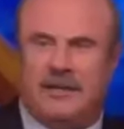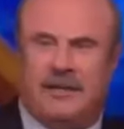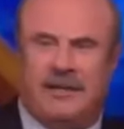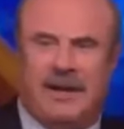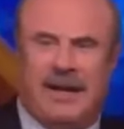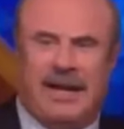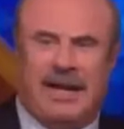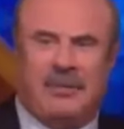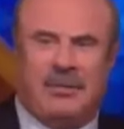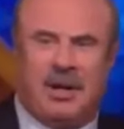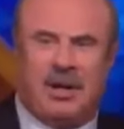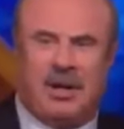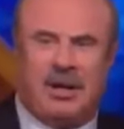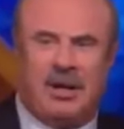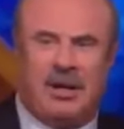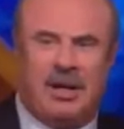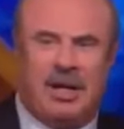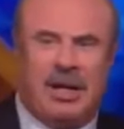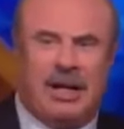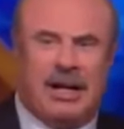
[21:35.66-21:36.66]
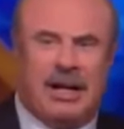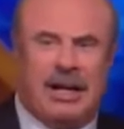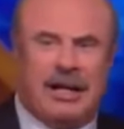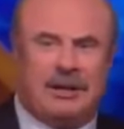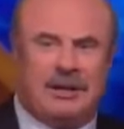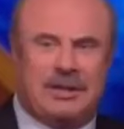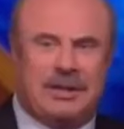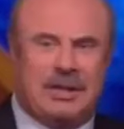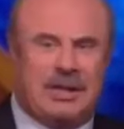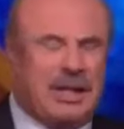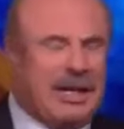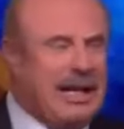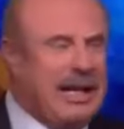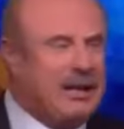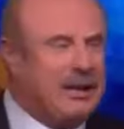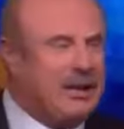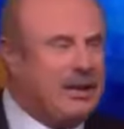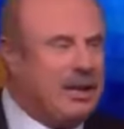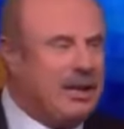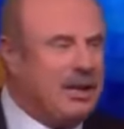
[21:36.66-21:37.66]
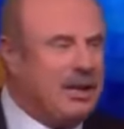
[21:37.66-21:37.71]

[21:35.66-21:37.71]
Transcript: defame her and slander